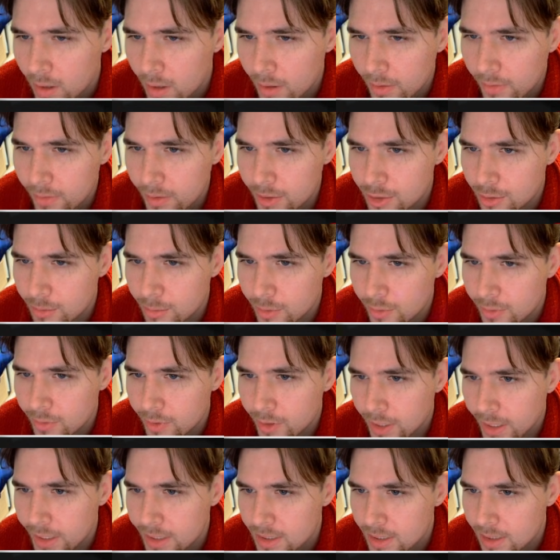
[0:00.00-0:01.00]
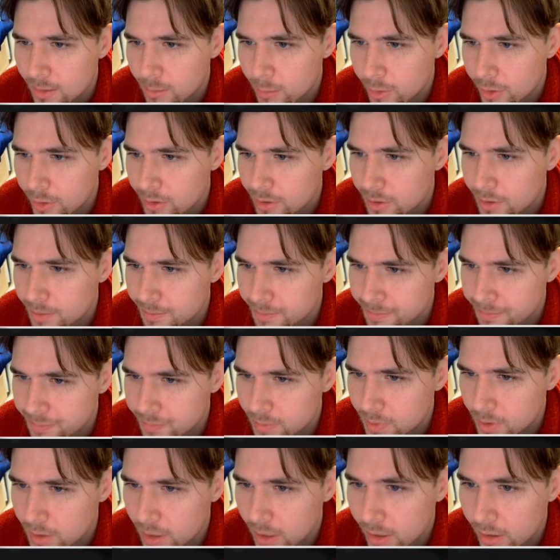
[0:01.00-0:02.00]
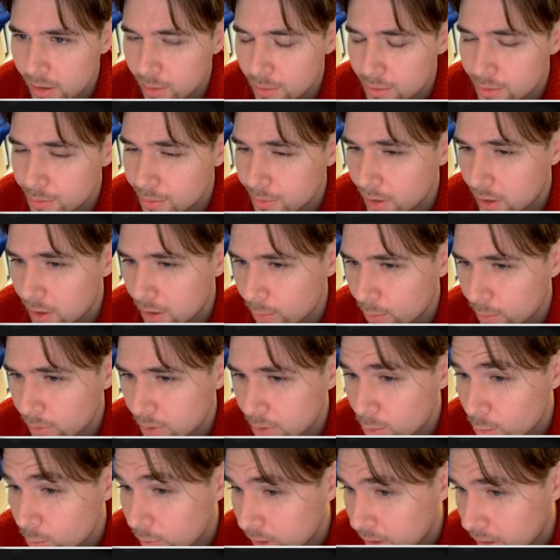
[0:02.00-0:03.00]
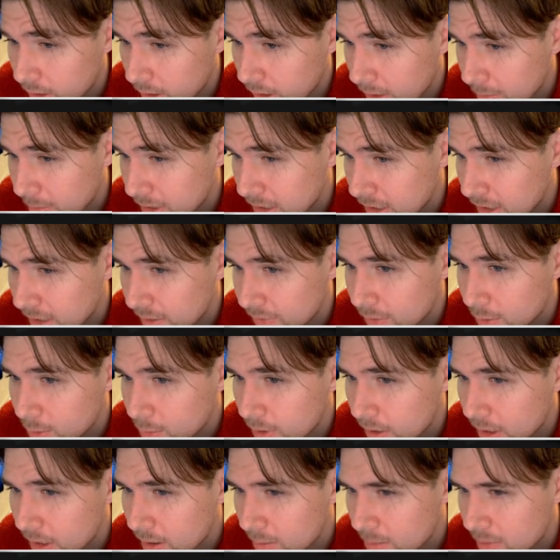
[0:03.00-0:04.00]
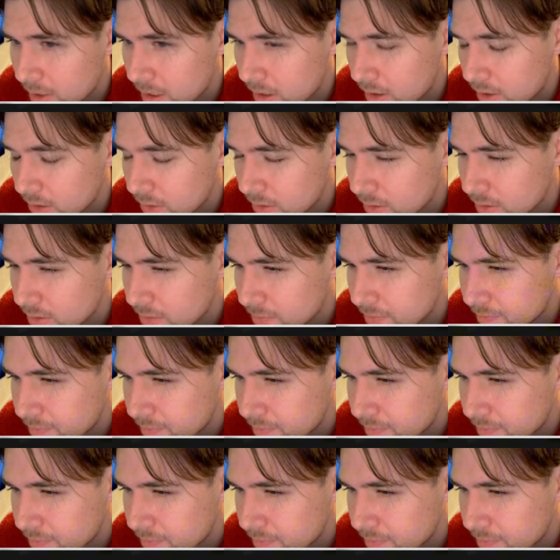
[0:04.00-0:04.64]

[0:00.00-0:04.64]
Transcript: They should move the knight somewhere. It's got to go to an awkward square. I mean, if you come here,